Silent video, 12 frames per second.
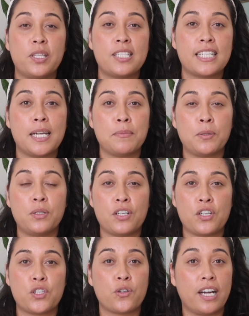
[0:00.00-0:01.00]
this time I wanted
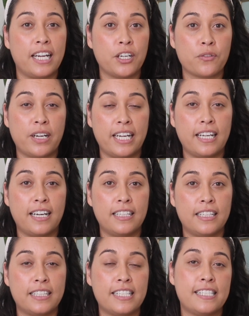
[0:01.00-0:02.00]
to try a grey
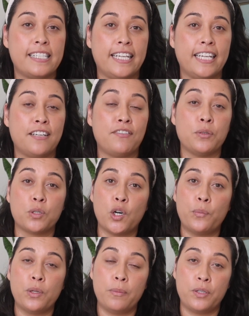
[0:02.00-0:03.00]
colour to see if it would
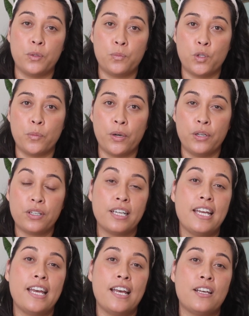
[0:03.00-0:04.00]
complement the warm oak.
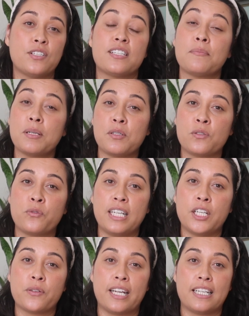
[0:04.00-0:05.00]
So sometimes it's really
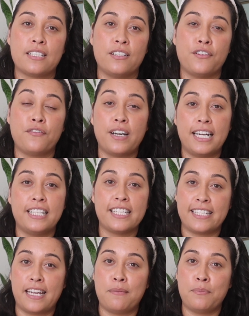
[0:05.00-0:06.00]
great to find the
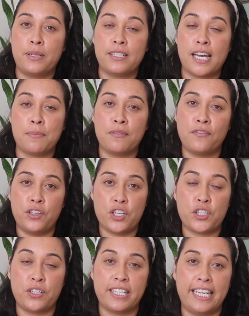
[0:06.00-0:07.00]
same type of
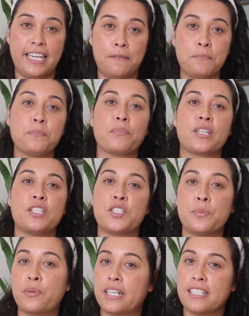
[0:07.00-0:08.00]
furniture again, just to
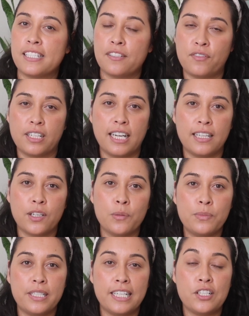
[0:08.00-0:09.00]
practice different colour
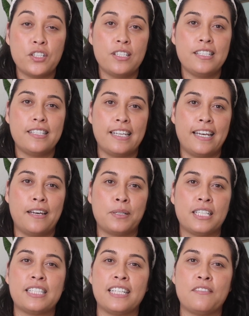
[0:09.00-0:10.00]
combinations,
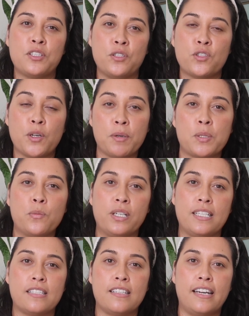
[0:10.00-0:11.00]
because it gives you so much more
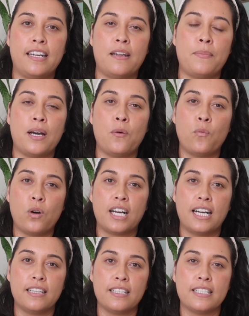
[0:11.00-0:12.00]
insight about what
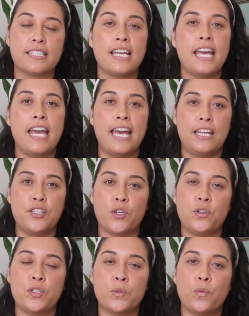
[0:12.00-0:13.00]
colours and
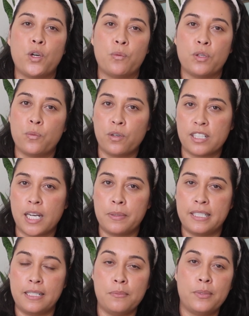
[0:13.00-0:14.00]
tones work with what type of
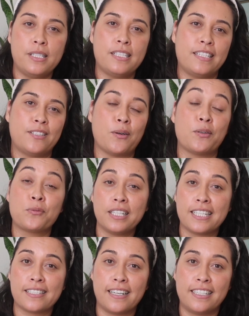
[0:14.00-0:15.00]
timbers. So I was really
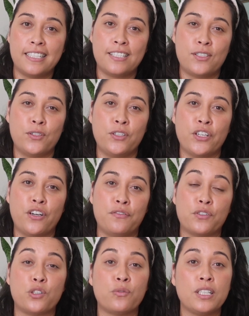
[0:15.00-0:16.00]
excited to go
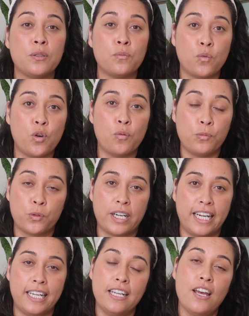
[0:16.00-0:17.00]
for a really warm
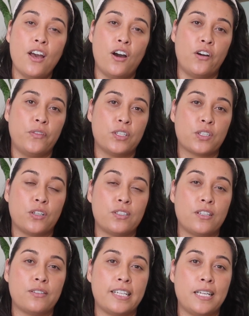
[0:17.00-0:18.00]
grey on this
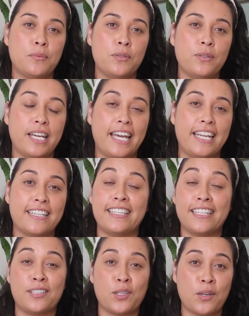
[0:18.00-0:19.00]
console table, and I
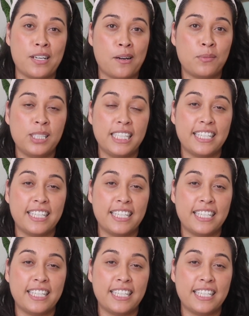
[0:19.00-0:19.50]
think it turned out really